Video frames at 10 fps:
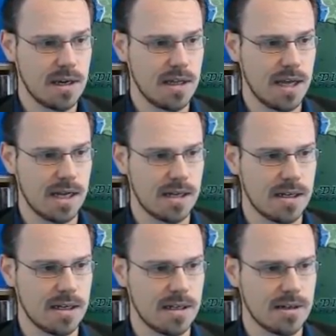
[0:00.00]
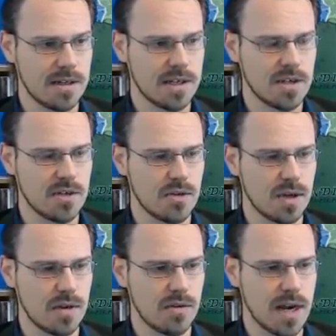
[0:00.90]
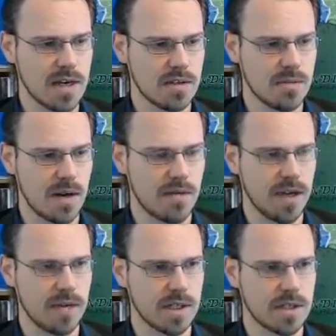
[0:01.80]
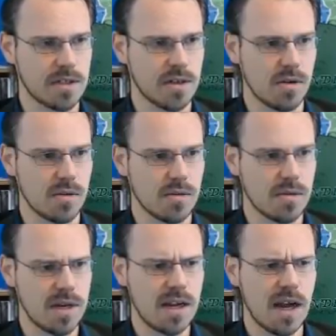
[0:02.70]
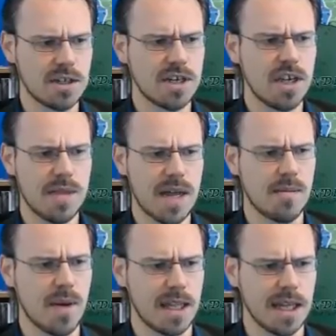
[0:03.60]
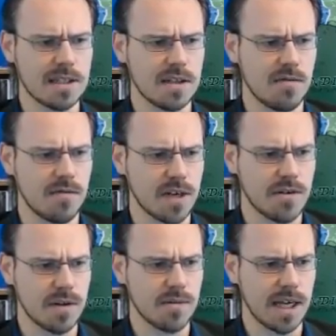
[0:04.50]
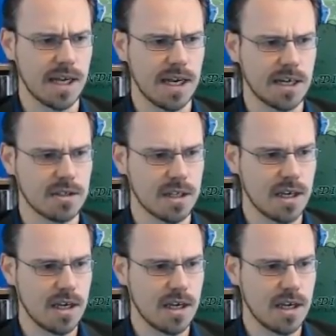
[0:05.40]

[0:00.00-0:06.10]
that turns into a horrendous amount of damage. So I should keep that in mind. That's a good victory plan, actually.